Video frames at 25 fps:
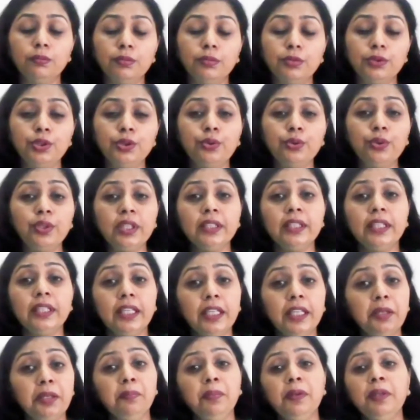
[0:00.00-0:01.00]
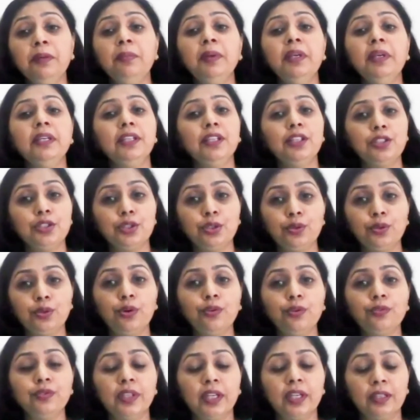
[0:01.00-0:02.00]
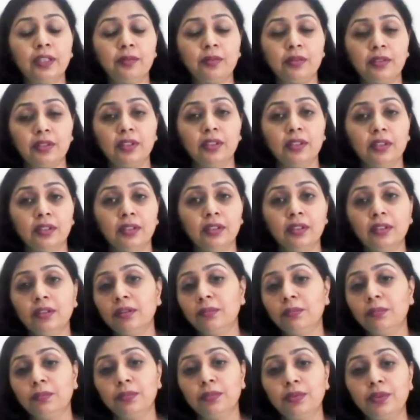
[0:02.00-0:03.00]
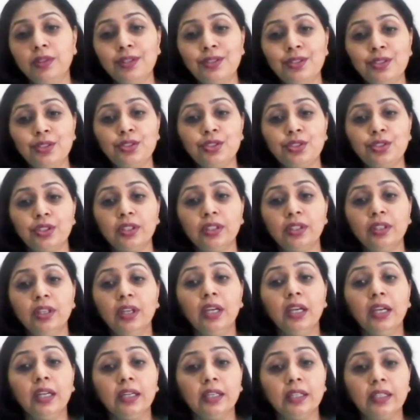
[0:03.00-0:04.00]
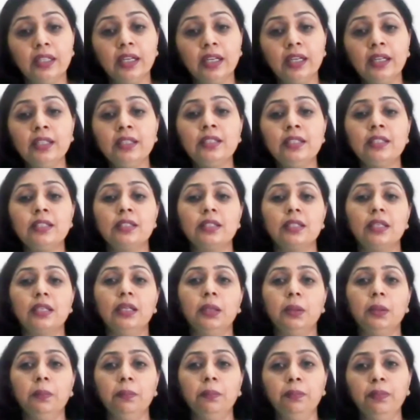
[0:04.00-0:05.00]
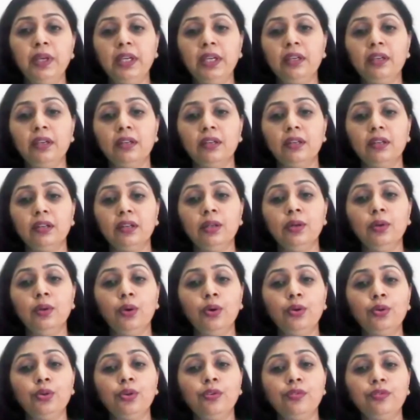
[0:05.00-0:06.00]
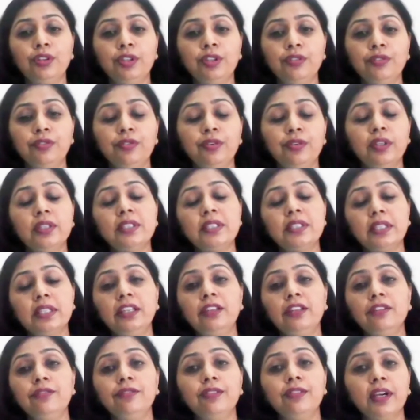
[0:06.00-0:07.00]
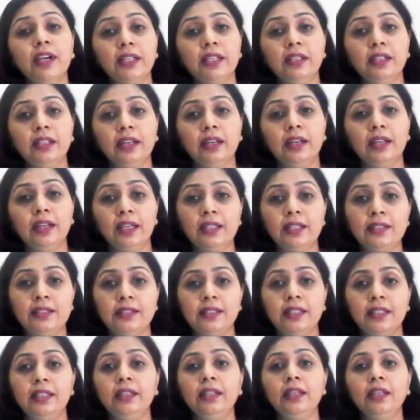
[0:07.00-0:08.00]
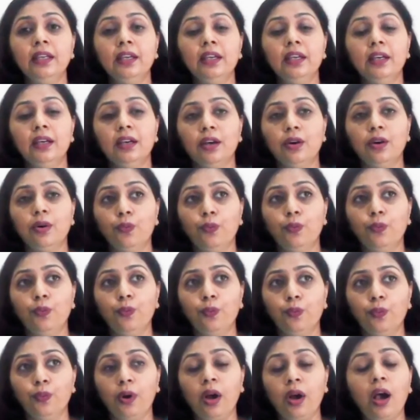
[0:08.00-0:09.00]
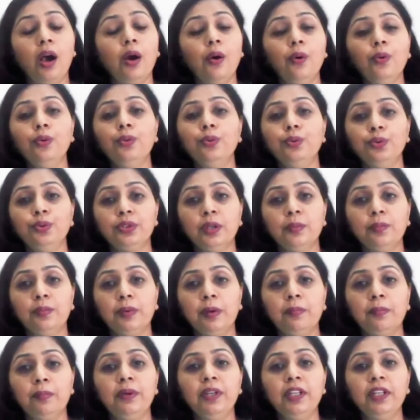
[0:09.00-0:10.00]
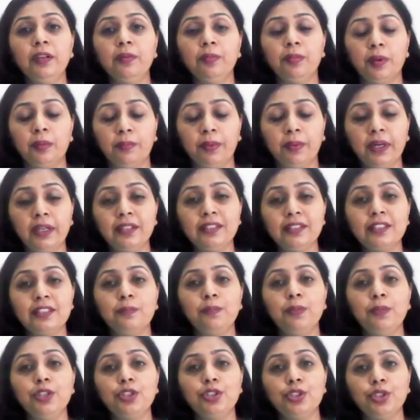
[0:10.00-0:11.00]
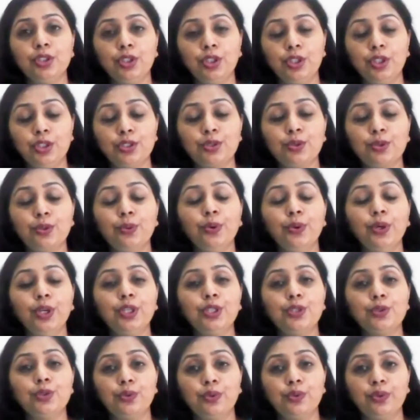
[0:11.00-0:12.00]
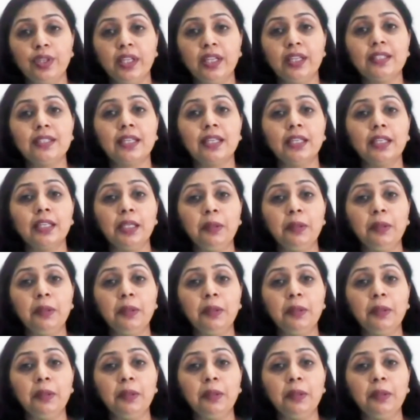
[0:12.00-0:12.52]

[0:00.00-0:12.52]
during the implementation of that decision does make a lot of difference in finalizing how the public participation is going to create an